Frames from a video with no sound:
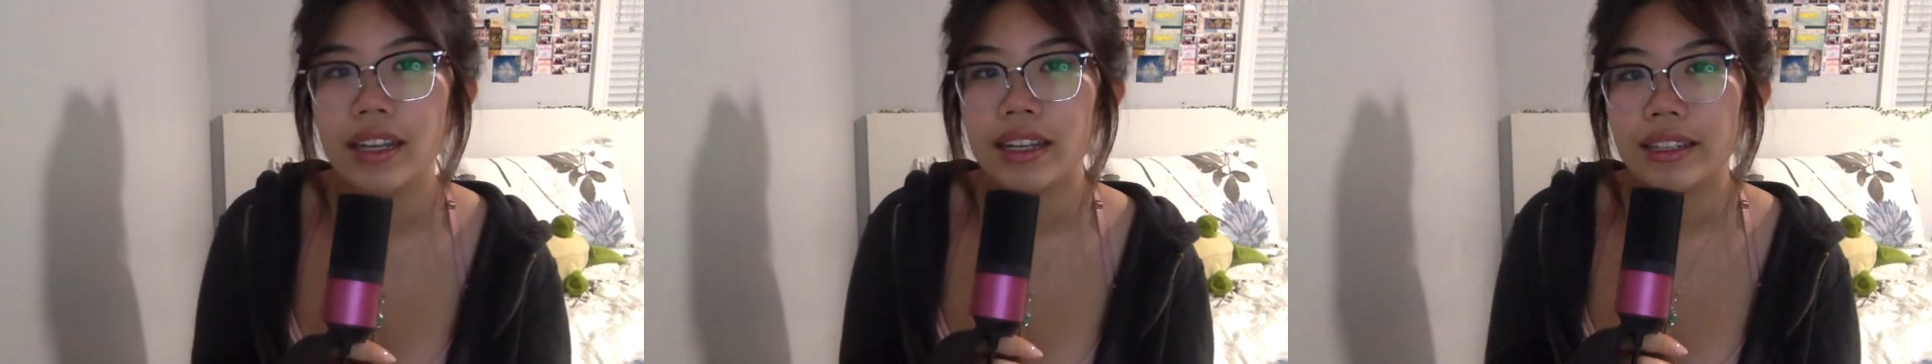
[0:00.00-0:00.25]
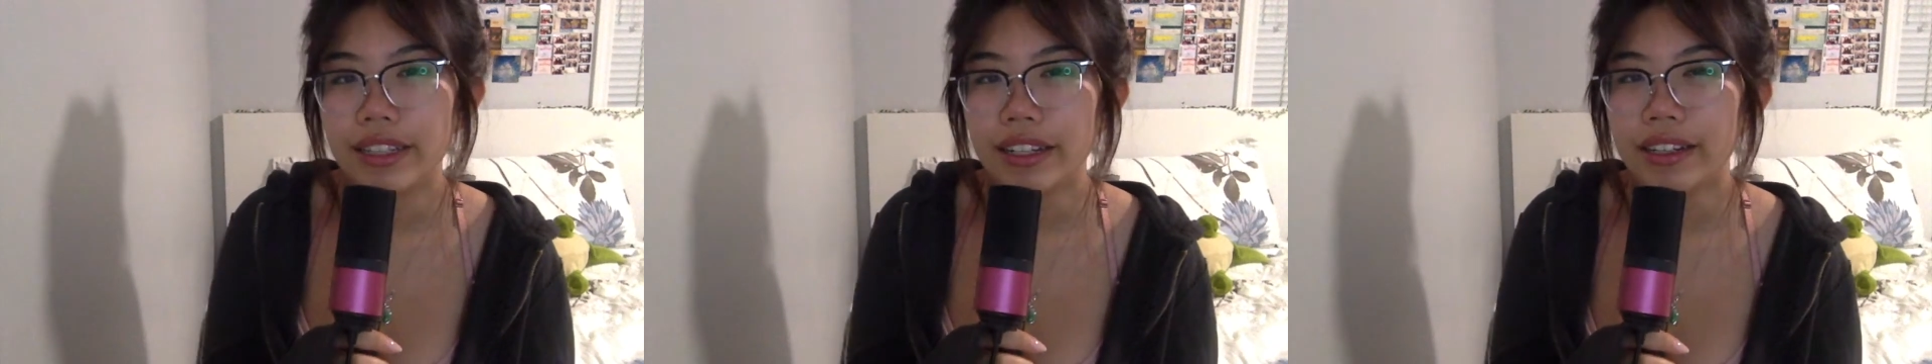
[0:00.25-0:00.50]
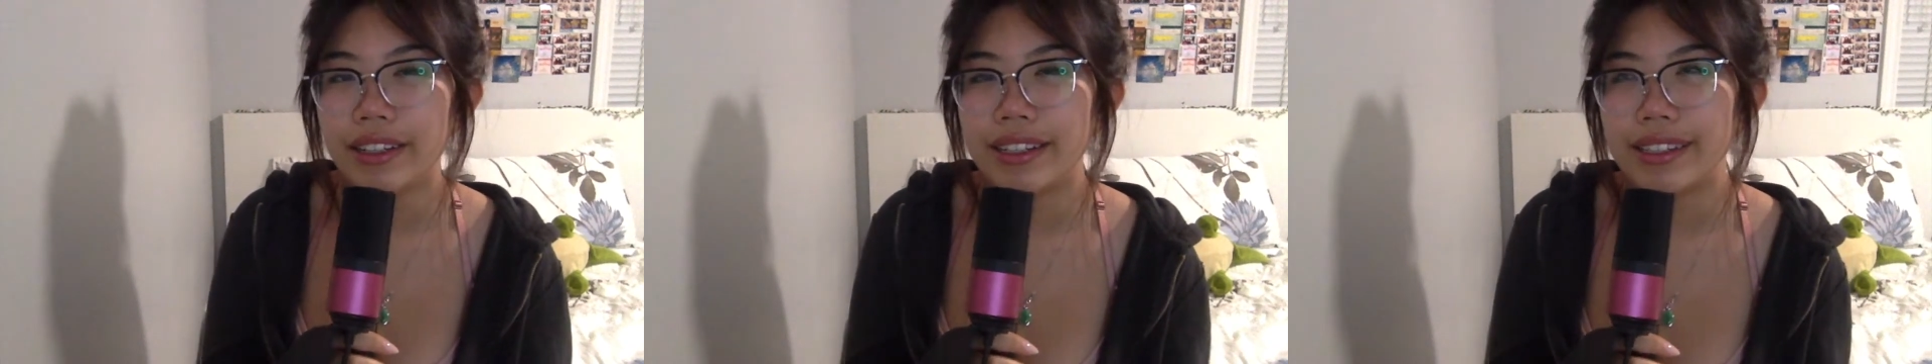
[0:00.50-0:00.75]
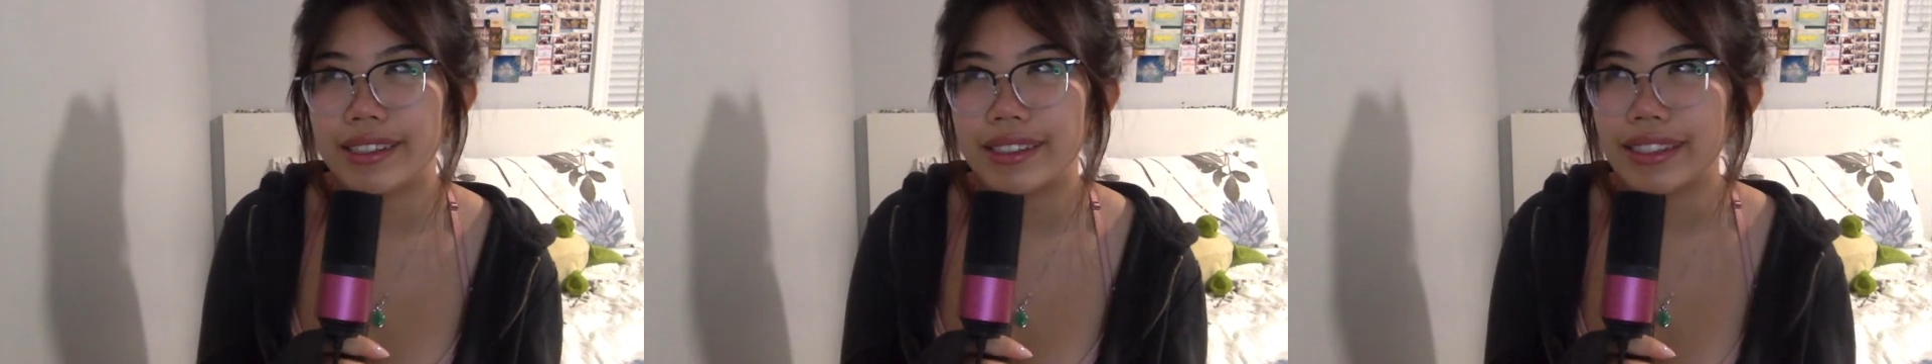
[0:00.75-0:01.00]
Neon
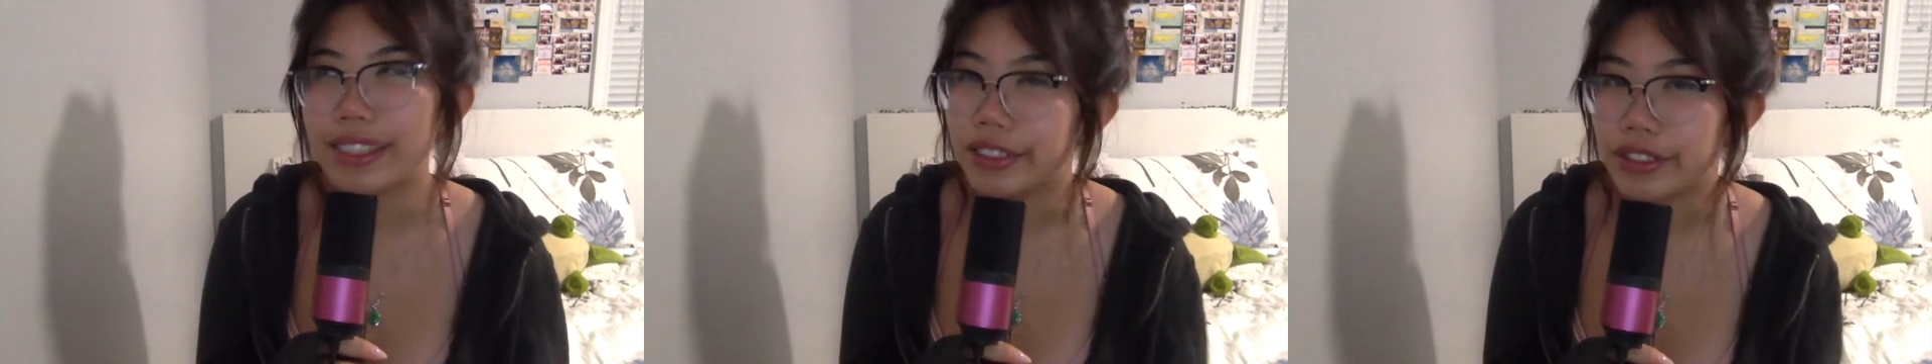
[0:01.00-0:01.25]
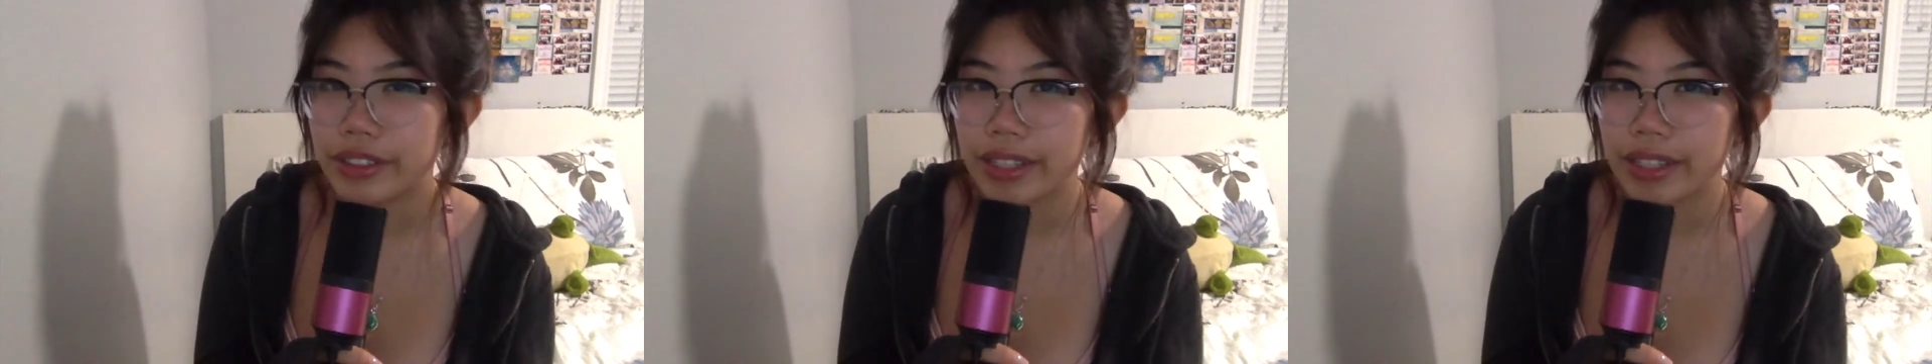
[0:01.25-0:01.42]
is an interesting